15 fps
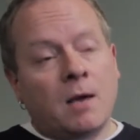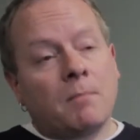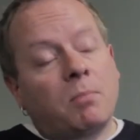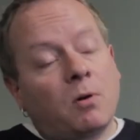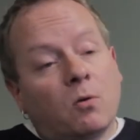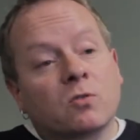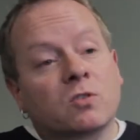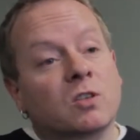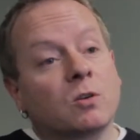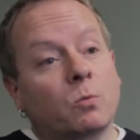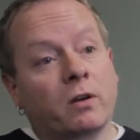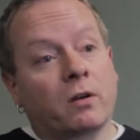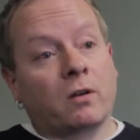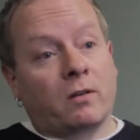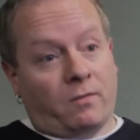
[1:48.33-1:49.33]
But also
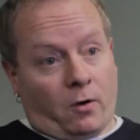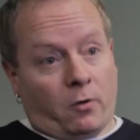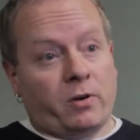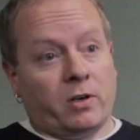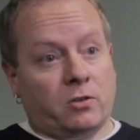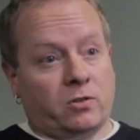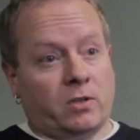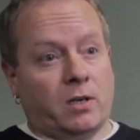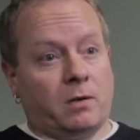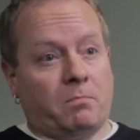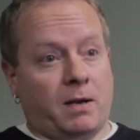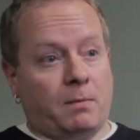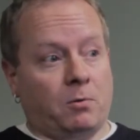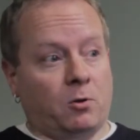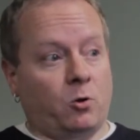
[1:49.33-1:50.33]
we're very interested in
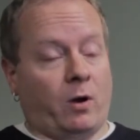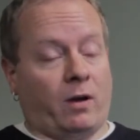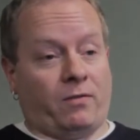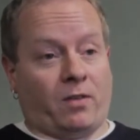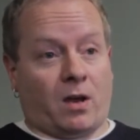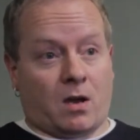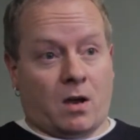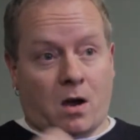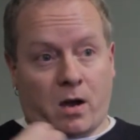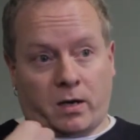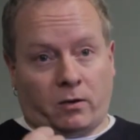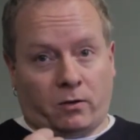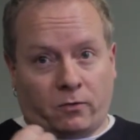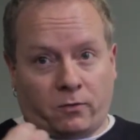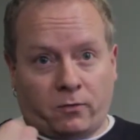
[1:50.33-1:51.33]
people who have that
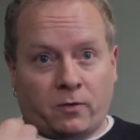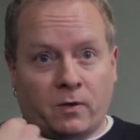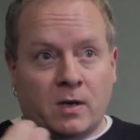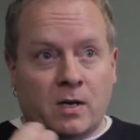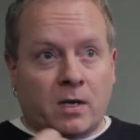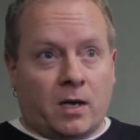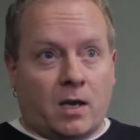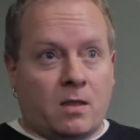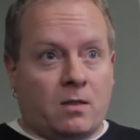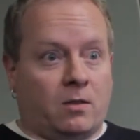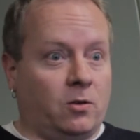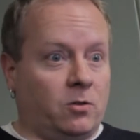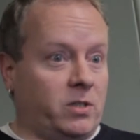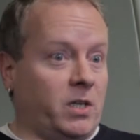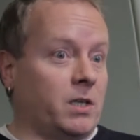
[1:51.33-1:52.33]
kind of
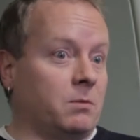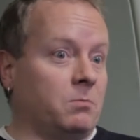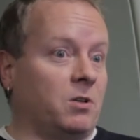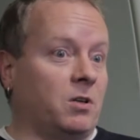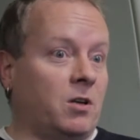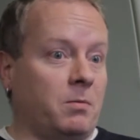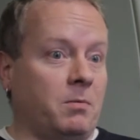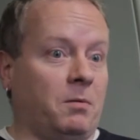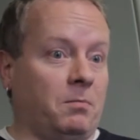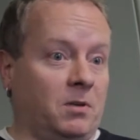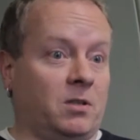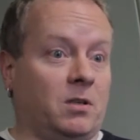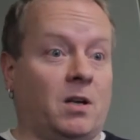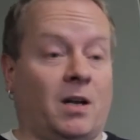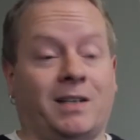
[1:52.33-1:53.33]
enthusiasm and
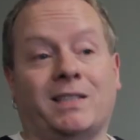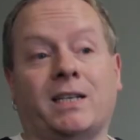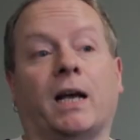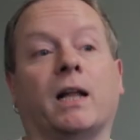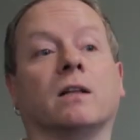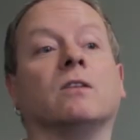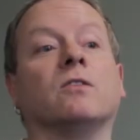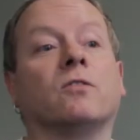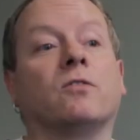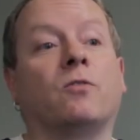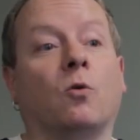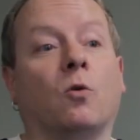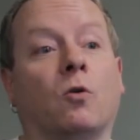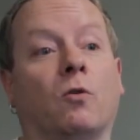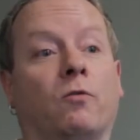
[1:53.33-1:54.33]
commitment and talent
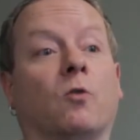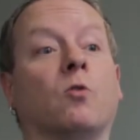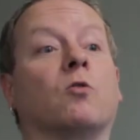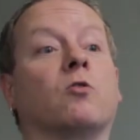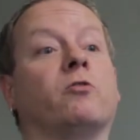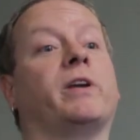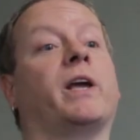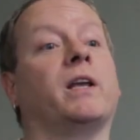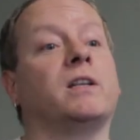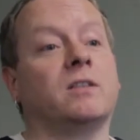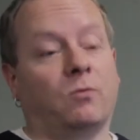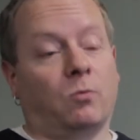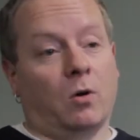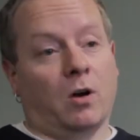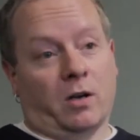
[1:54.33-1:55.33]
for
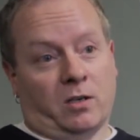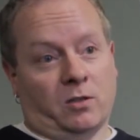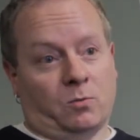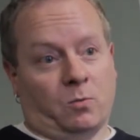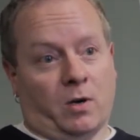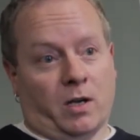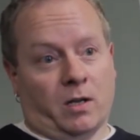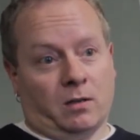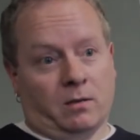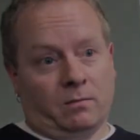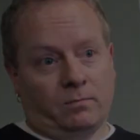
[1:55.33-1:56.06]
creative work as well.